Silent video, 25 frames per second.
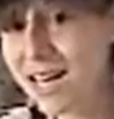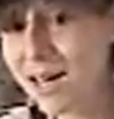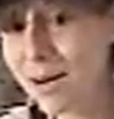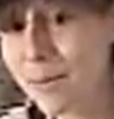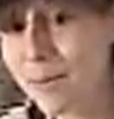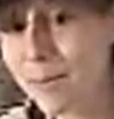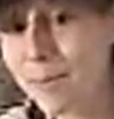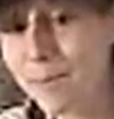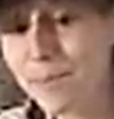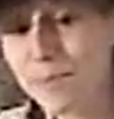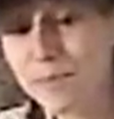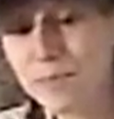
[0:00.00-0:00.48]
of
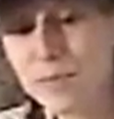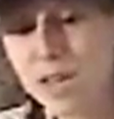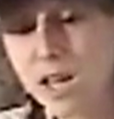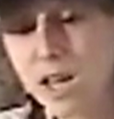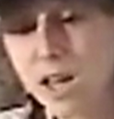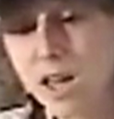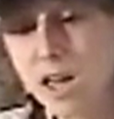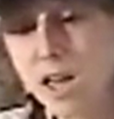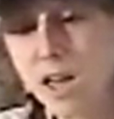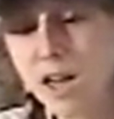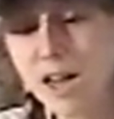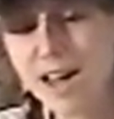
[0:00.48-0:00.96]
my other
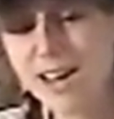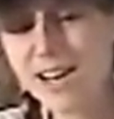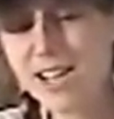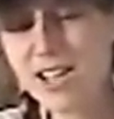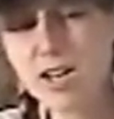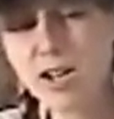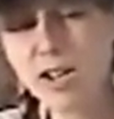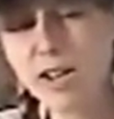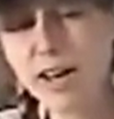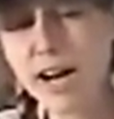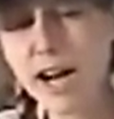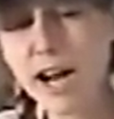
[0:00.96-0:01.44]
videos about this
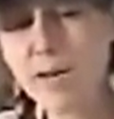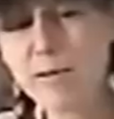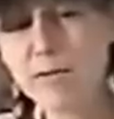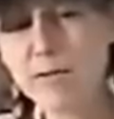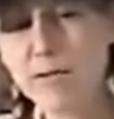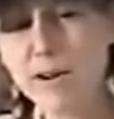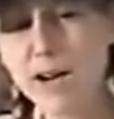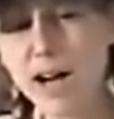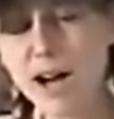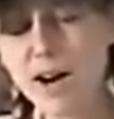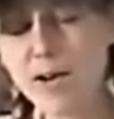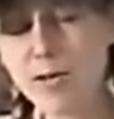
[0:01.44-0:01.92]
topic, I
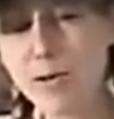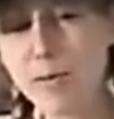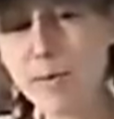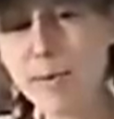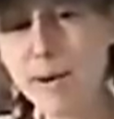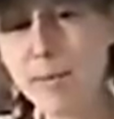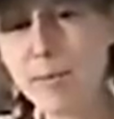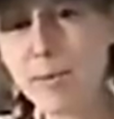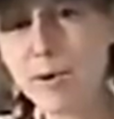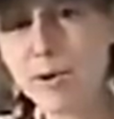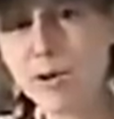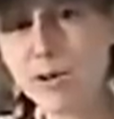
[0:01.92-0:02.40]
revealed
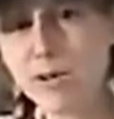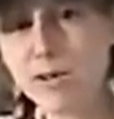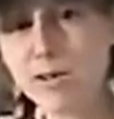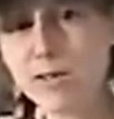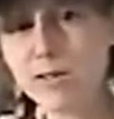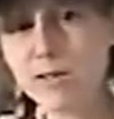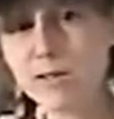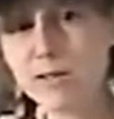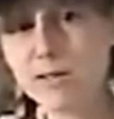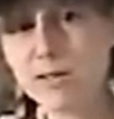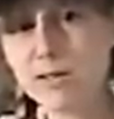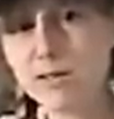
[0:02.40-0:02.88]
that I have
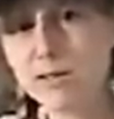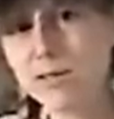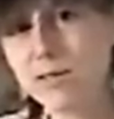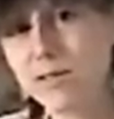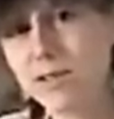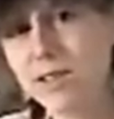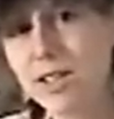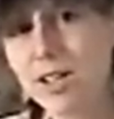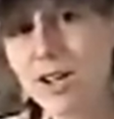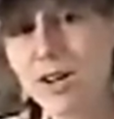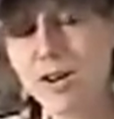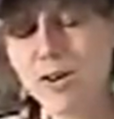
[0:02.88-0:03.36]
never been
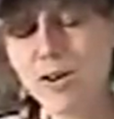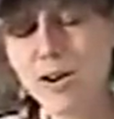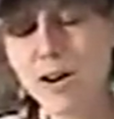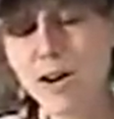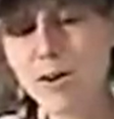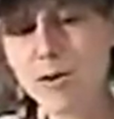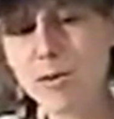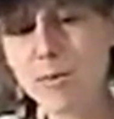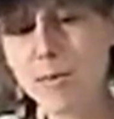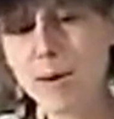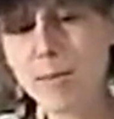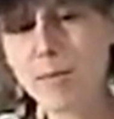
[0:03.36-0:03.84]
sexually
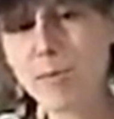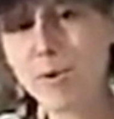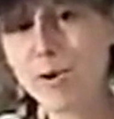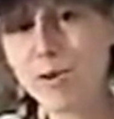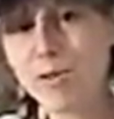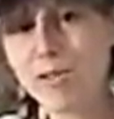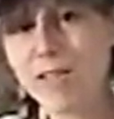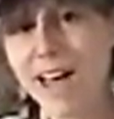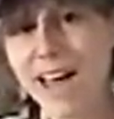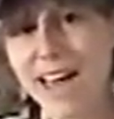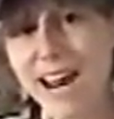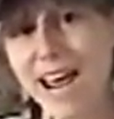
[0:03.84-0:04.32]
abused,
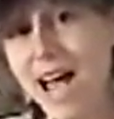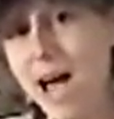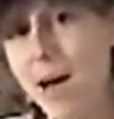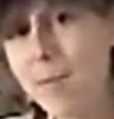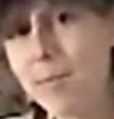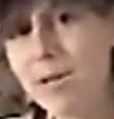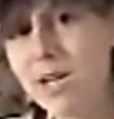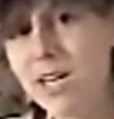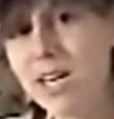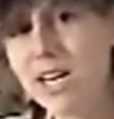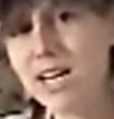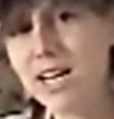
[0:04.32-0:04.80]
and I
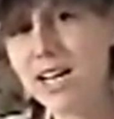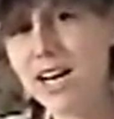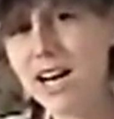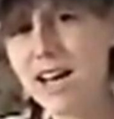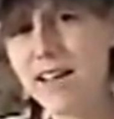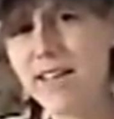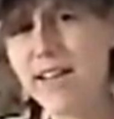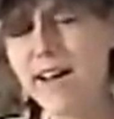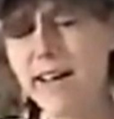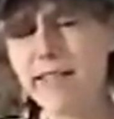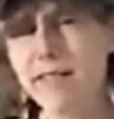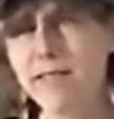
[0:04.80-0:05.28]
spent most
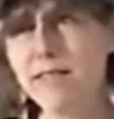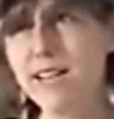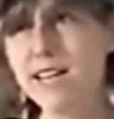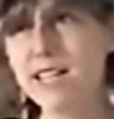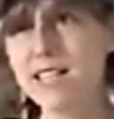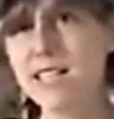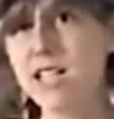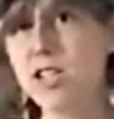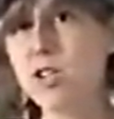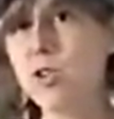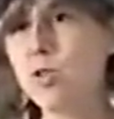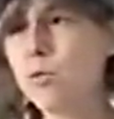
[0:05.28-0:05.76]
of that
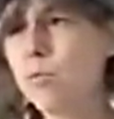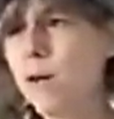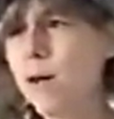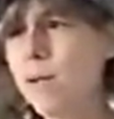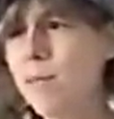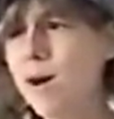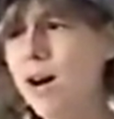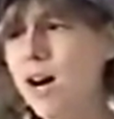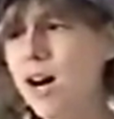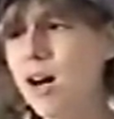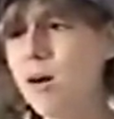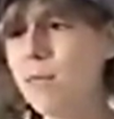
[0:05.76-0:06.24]
video talking
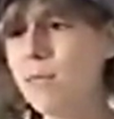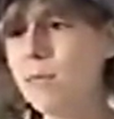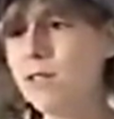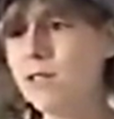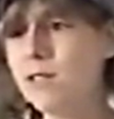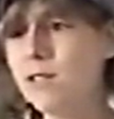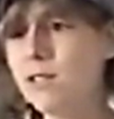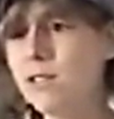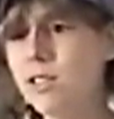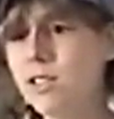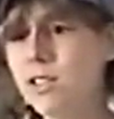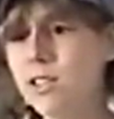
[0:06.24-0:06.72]
about the
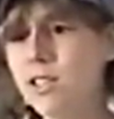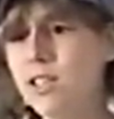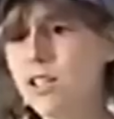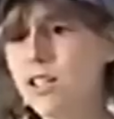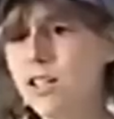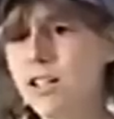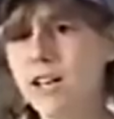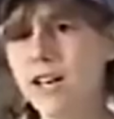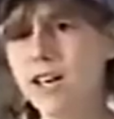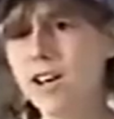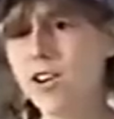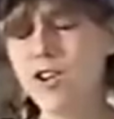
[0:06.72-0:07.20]
philosophy
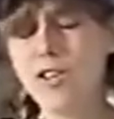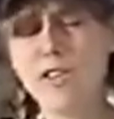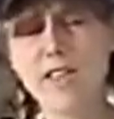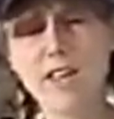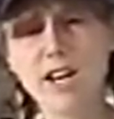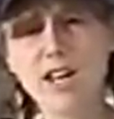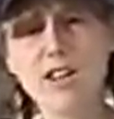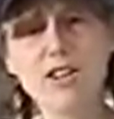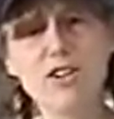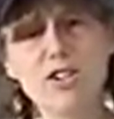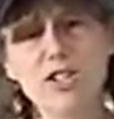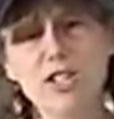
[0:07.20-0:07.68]
behind that
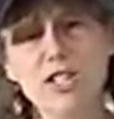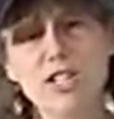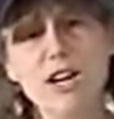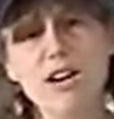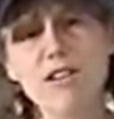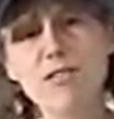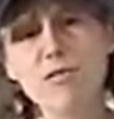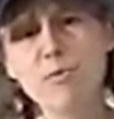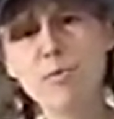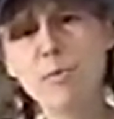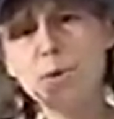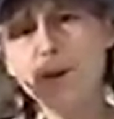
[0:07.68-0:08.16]

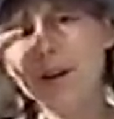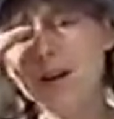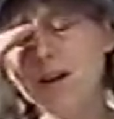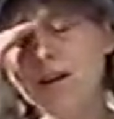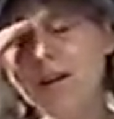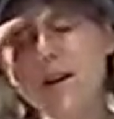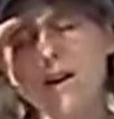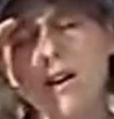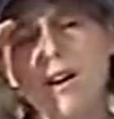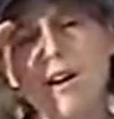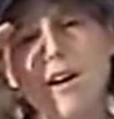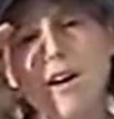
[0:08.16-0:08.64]
assumption,
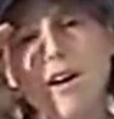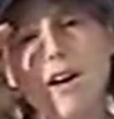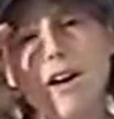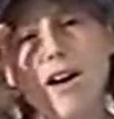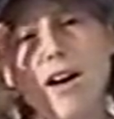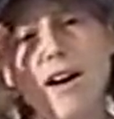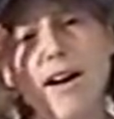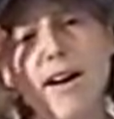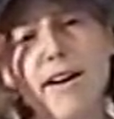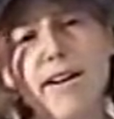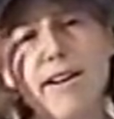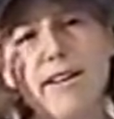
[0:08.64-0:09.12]
why people
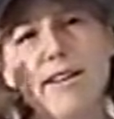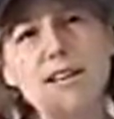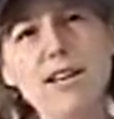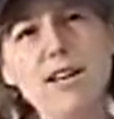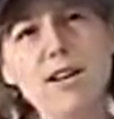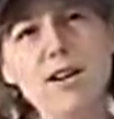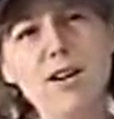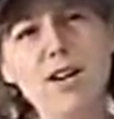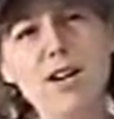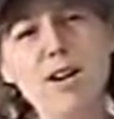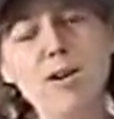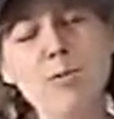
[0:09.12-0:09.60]
think it
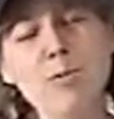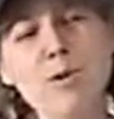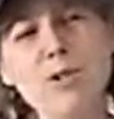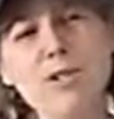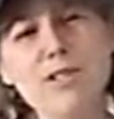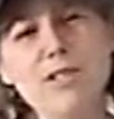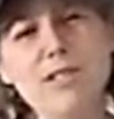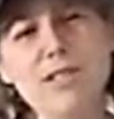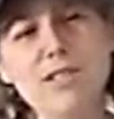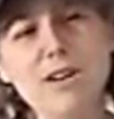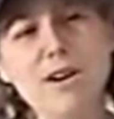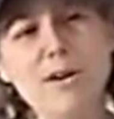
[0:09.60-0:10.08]
must have
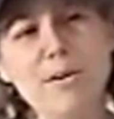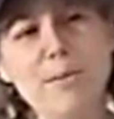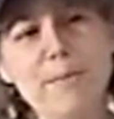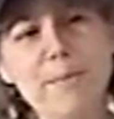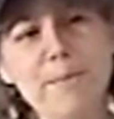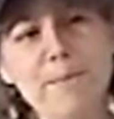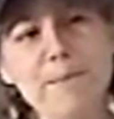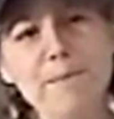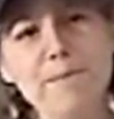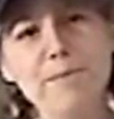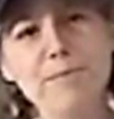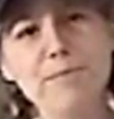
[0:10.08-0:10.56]
happened if I
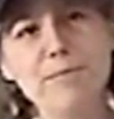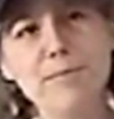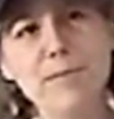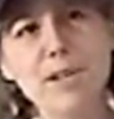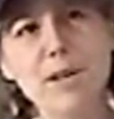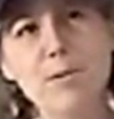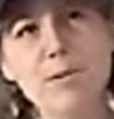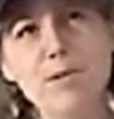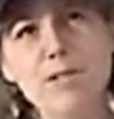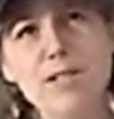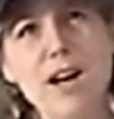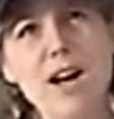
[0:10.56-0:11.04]
don't want
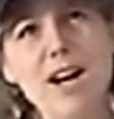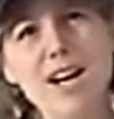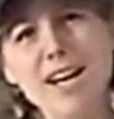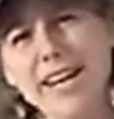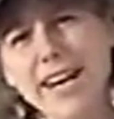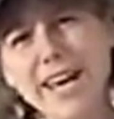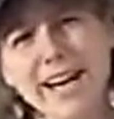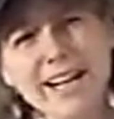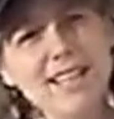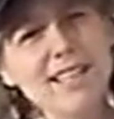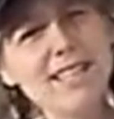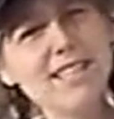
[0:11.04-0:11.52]
sex because
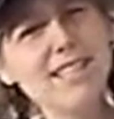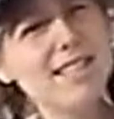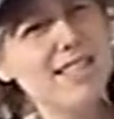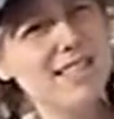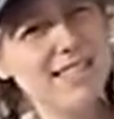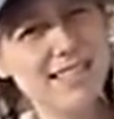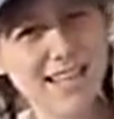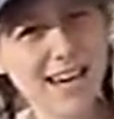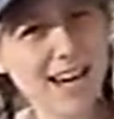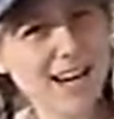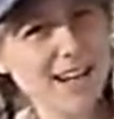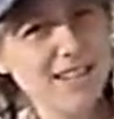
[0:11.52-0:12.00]
not wanting
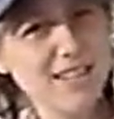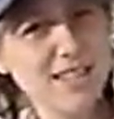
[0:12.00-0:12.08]
sex